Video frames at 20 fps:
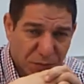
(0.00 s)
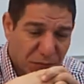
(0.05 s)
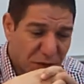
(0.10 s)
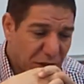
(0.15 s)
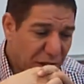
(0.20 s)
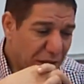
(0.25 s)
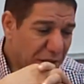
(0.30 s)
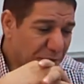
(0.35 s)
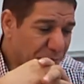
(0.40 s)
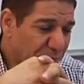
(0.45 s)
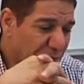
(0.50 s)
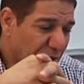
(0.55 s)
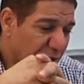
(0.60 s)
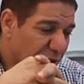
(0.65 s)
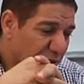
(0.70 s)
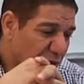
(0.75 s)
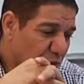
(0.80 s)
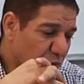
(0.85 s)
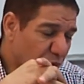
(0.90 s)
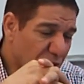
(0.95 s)
Yeah,
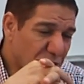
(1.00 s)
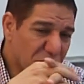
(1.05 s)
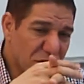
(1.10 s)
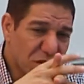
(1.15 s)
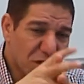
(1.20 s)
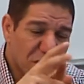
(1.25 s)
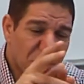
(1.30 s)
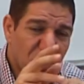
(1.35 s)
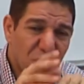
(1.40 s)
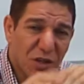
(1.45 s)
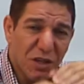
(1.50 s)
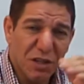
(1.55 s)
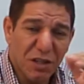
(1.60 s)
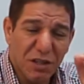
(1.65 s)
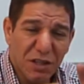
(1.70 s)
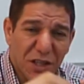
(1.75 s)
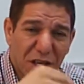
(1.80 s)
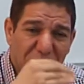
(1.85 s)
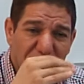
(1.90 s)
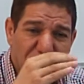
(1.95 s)
it was
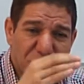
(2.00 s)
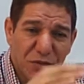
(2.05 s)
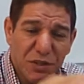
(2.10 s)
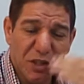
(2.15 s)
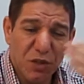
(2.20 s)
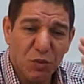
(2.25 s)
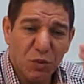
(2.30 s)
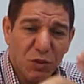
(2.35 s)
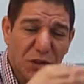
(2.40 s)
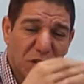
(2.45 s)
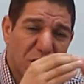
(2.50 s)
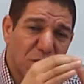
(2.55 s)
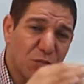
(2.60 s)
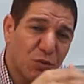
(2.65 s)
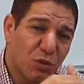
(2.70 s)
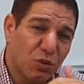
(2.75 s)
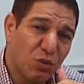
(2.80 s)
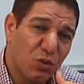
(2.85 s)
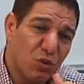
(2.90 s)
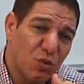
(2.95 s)
regularly and frequently
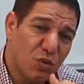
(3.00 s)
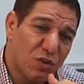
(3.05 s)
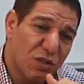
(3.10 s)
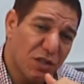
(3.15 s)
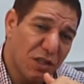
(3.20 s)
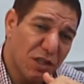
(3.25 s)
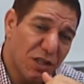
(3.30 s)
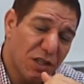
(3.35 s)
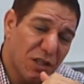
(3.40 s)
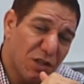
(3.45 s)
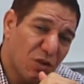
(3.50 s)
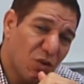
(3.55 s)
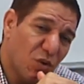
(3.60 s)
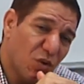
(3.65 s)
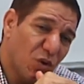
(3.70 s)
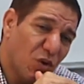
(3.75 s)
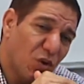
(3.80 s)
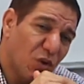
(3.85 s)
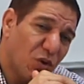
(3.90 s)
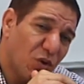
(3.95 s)
produced in
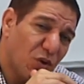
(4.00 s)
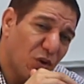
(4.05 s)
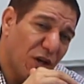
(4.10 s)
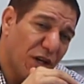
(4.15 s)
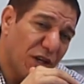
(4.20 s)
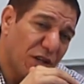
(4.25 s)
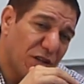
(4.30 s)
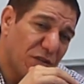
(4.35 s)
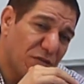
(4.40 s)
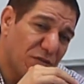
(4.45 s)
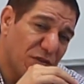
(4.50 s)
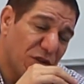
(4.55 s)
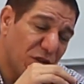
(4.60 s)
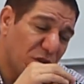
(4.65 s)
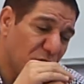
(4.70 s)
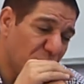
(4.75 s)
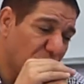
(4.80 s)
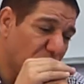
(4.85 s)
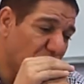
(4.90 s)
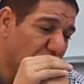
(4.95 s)
audio and
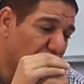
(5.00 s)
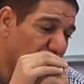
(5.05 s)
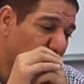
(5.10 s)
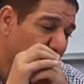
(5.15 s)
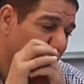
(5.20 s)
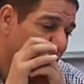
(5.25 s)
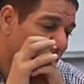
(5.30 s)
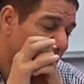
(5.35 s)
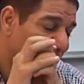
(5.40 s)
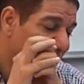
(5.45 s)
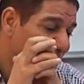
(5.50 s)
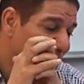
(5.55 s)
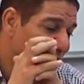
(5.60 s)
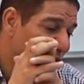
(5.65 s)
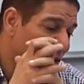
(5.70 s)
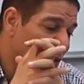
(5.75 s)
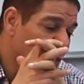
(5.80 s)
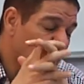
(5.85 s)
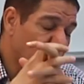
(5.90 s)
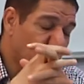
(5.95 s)
video,
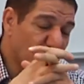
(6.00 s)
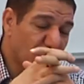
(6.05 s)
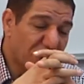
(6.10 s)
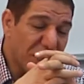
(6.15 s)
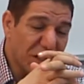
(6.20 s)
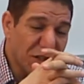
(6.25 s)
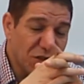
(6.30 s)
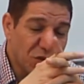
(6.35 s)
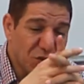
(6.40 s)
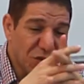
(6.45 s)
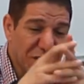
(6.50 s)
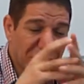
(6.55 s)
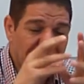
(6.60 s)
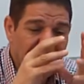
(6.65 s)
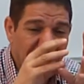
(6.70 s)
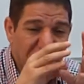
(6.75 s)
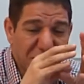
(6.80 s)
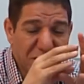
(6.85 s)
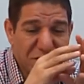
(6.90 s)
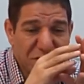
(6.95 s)
so you can
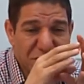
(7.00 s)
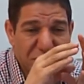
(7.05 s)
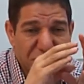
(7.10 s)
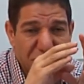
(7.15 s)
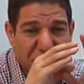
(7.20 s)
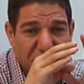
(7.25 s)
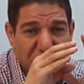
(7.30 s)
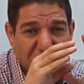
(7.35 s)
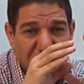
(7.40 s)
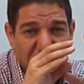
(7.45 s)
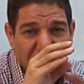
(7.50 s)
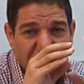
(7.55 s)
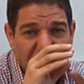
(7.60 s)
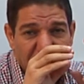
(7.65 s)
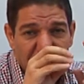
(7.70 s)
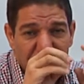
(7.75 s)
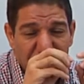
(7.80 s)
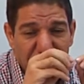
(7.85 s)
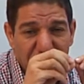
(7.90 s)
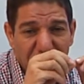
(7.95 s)
have
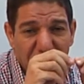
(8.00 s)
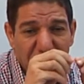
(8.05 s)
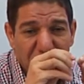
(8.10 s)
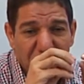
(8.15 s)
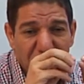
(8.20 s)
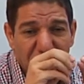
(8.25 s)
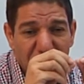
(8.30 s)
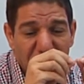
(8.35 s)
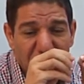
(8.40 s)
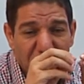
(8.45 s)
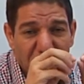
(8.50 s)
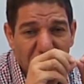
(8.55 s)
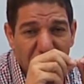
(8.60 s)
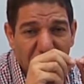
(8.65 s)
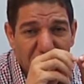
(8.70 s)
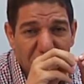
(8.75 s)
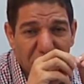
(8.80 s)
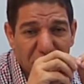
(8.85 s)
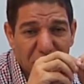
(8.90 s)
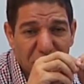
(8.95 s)
a feeling
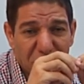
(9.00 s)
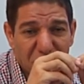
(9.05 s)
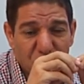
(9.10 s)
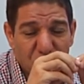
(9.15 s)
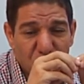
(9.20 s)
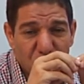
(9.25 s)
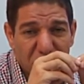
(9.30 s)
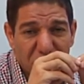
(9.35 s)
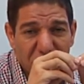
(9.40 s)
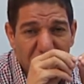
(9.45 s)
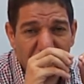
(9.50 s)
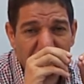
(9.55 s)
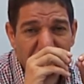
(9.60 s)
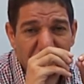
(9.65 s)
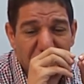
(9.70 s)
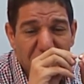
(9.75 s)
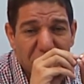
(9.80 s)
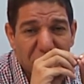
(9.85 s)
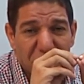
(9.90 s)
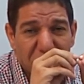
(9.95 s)
and you can
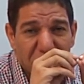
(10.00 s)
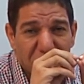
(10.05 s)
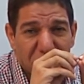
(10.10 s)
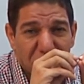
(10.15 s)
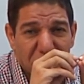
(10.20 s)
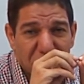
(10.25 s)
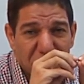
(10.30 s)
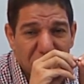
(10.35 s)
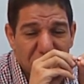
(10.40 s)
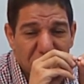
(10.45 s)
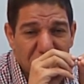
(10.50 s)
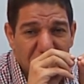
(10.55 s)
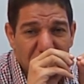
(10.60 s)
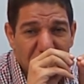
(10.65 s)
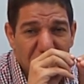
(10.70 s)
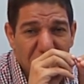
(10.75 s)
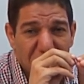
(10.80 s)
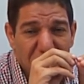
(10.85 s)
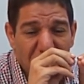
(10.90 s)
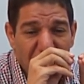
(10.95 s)
see
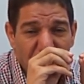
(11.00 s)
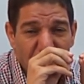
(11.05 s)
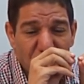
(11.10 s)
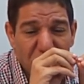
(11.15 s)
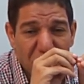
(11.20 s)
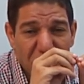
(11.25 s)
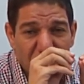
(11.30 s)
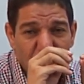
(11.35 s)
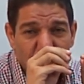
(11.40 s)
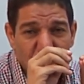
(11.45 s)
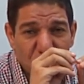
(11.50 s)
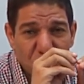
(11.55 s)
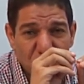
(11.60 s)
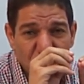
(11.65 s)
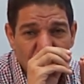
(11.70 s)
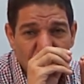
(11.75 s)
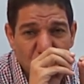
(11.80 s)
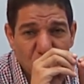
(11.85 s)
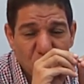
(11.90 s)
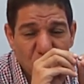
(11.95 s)
how the language
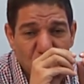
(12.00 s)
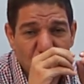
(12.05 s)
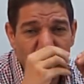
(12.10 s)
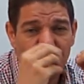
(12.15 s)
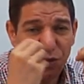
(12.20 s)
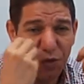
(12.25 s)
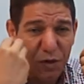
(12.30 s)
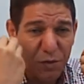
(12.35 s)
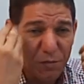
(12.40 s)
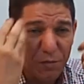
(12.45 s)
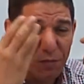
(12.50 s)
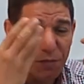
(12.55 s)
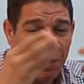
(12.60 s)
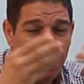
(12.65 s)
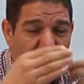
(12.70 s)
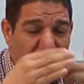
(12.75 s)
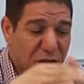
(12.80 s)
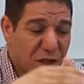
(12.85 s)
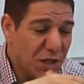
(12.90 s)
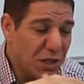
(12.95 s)
is used from
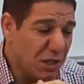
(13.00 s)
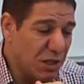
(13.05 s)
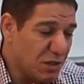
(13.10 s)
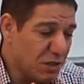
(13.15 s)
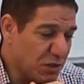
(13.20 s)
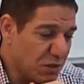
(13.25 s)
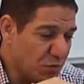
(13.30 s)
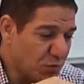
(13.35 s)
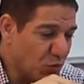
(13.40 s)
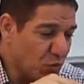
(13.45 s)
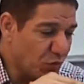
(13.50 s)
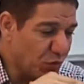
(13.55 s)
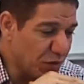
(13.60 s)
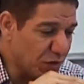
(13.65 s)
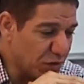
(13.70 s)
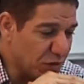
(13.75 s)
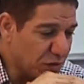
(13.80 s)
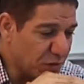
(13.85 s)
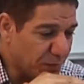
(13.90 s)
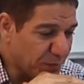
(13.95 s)
these
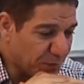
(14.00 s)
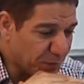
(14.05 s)
movies.